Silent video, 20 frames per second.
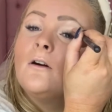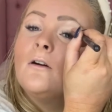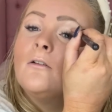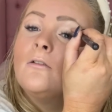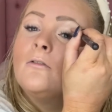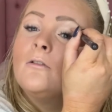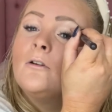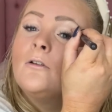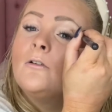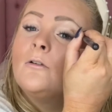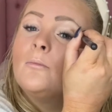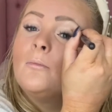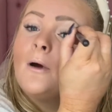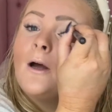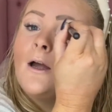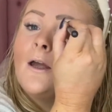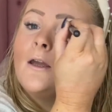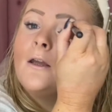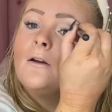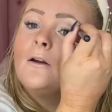feel your
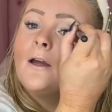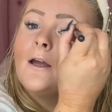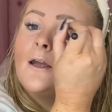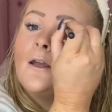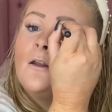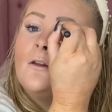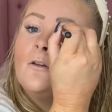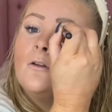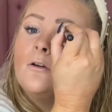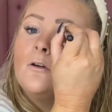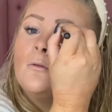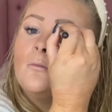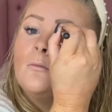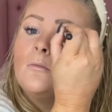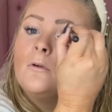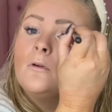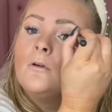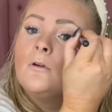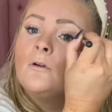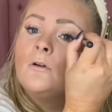pain, I hate them.
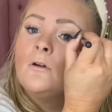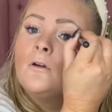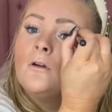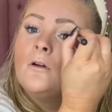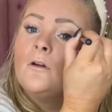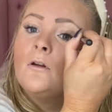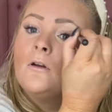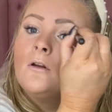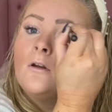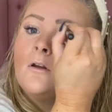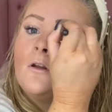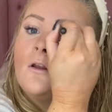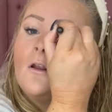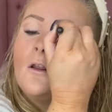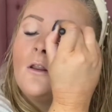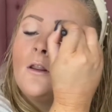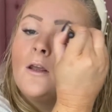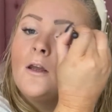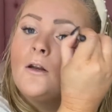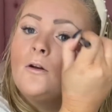
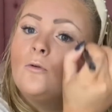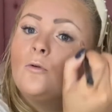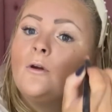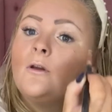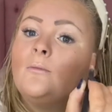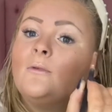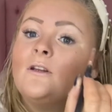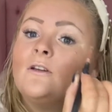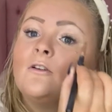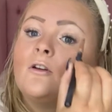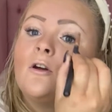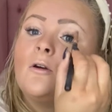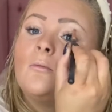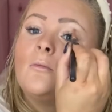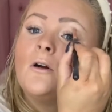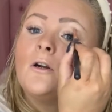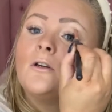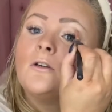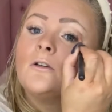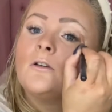They annoy me so
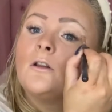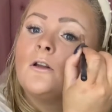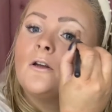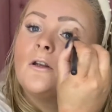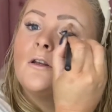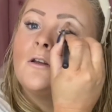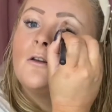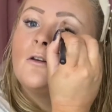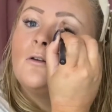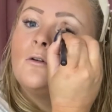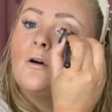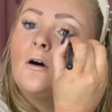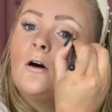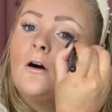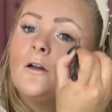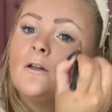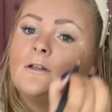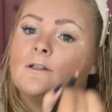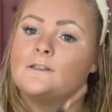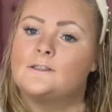much, like you
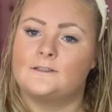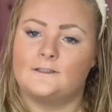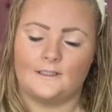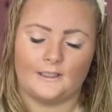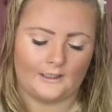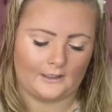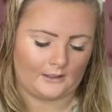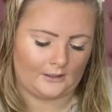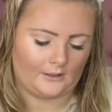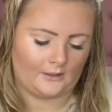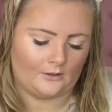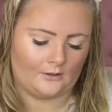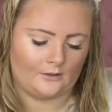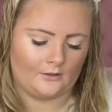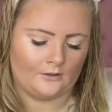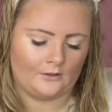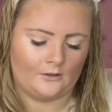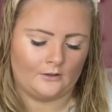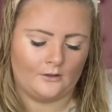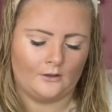can't see
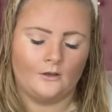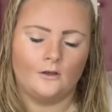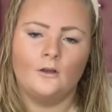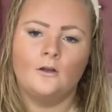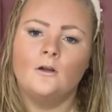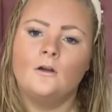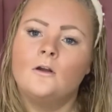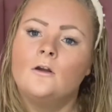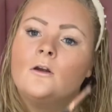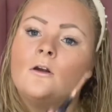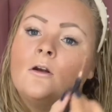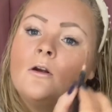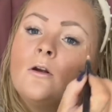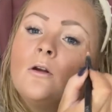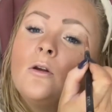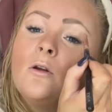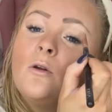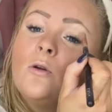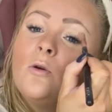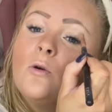
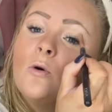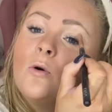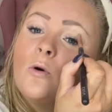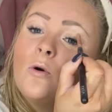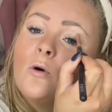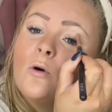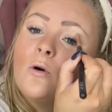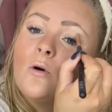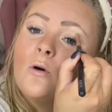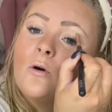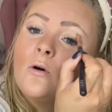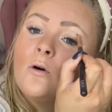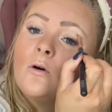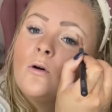your